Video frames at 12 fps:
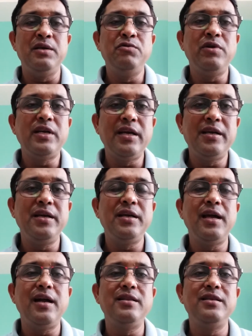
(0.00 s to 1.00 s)
taking
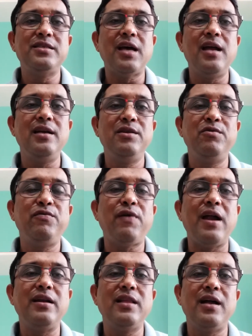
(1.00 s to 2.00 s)
care of the child, you will
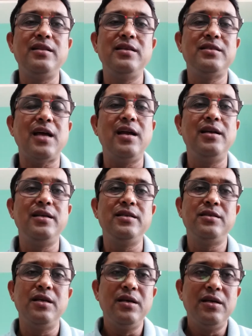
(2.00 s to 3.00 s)
find that the child
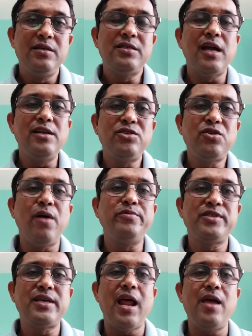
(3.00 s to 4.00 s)

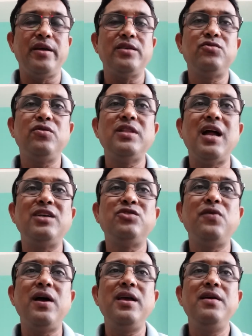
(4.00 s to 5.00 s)
stops crying. So that's
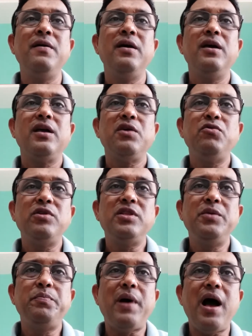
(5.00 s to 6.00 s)
why
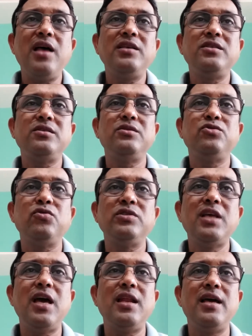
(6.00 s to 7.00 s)
the fast
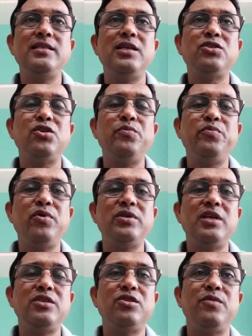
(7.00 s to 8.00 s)
socialization
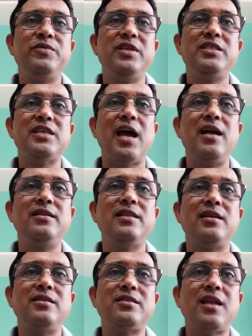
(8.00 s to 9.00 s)
process of the child
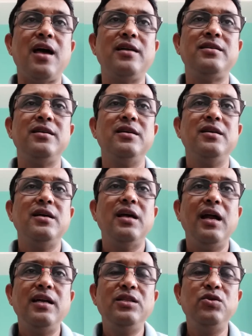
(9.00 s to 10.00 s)
that start
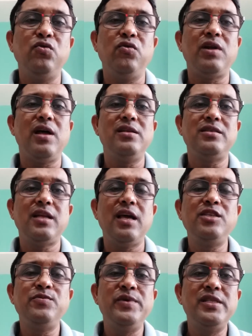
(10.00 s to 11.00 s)
at the oral
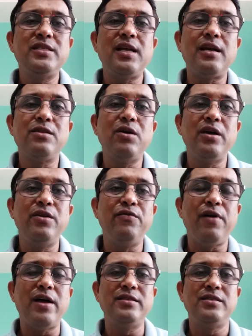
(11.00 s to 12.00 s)
stage, means at the
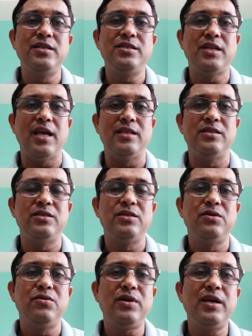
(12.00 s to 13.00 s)
infancy stage.
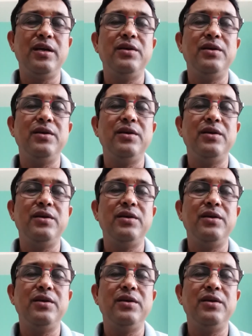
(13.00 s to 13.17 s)
Okay,